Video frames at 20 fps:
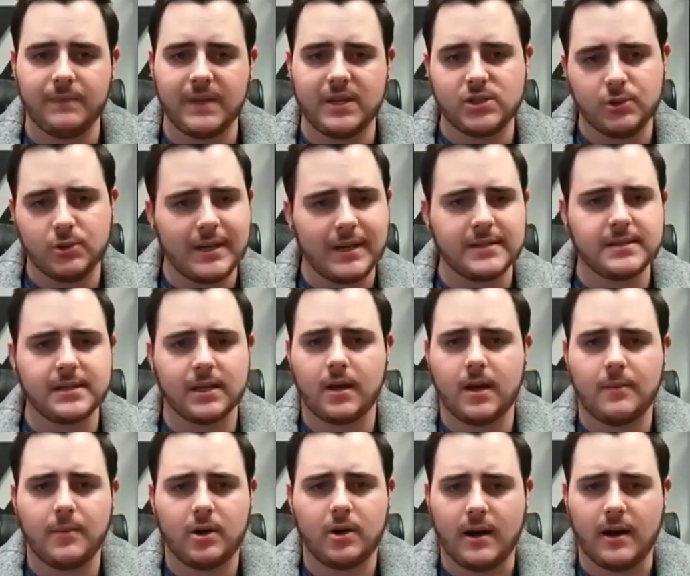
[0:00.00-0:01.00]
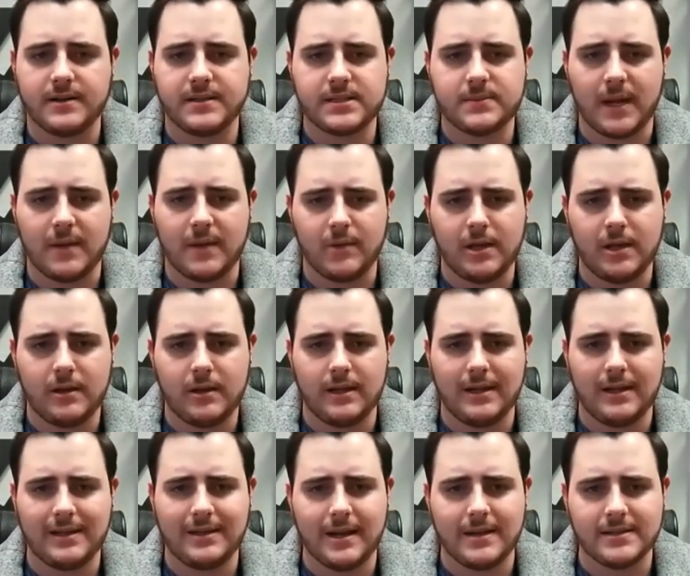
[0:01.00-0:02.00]
So it doesn't come across spammy.
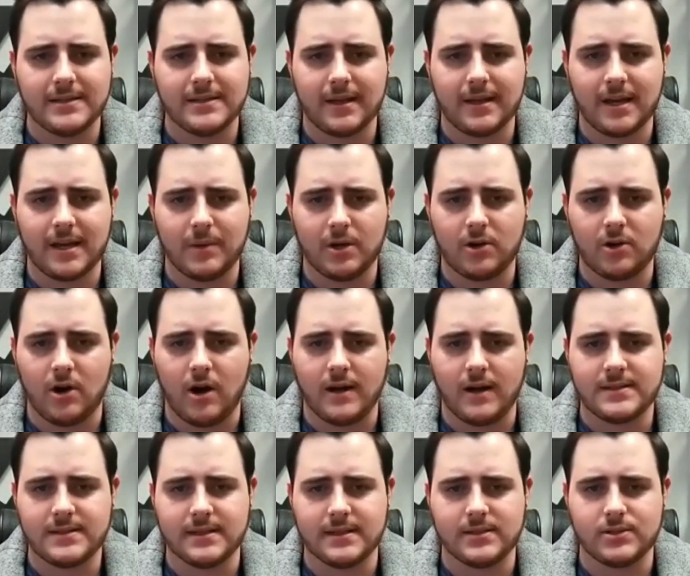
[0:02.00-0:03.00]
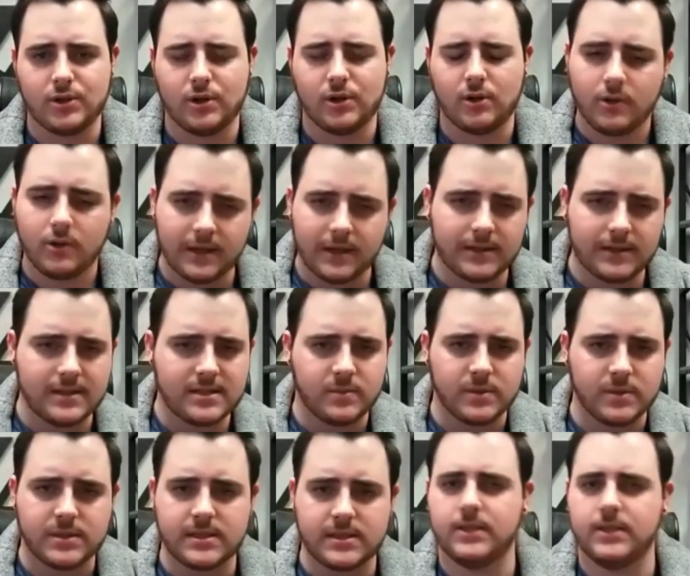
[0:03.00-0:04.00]
It doesn't come across as, click this
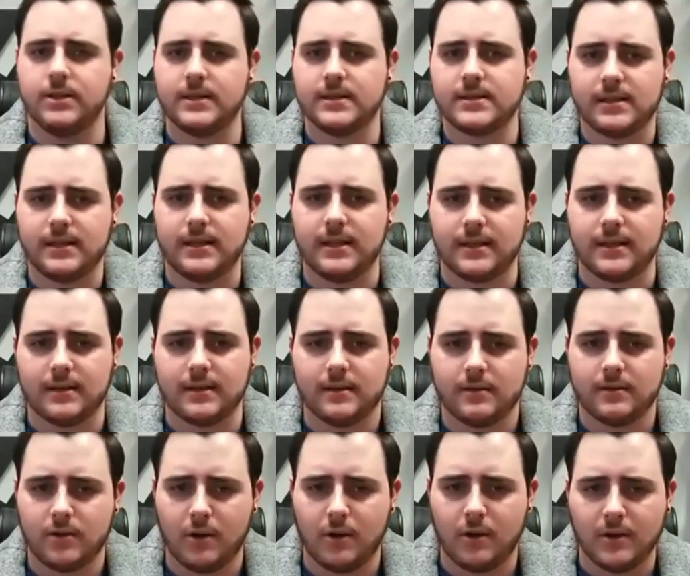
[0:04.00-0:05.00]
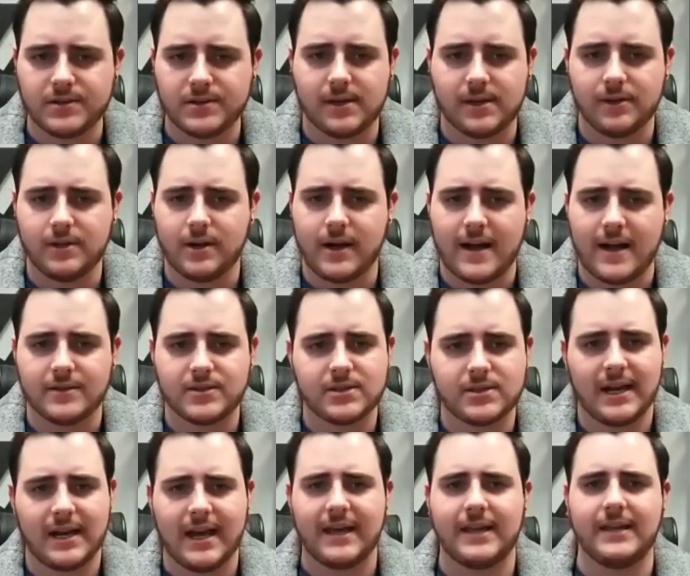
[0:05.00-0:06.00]
mysterious link and, I'll sell your house
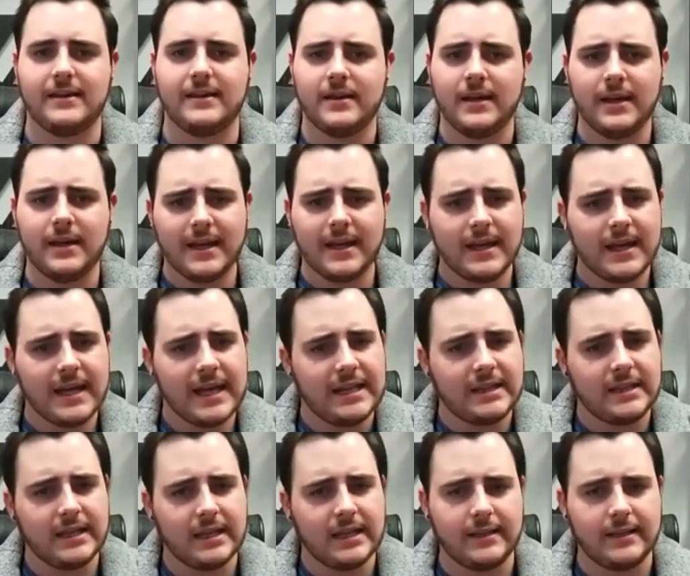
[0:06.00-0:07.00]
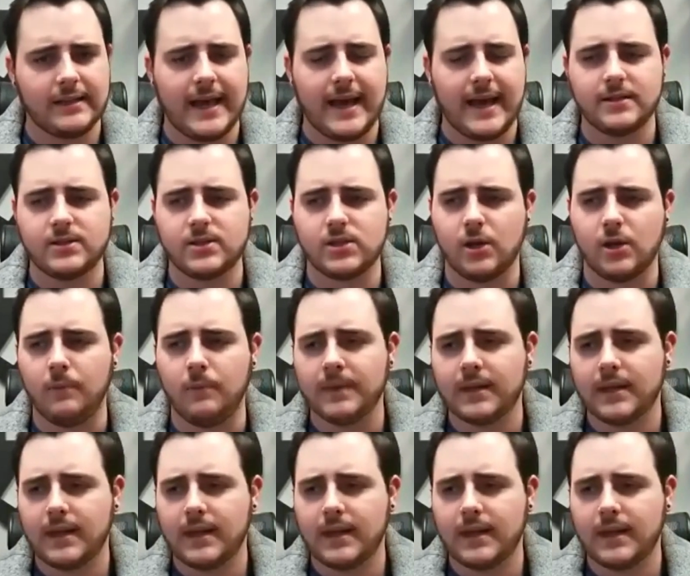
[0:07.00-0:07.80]
tonight, anything like that. So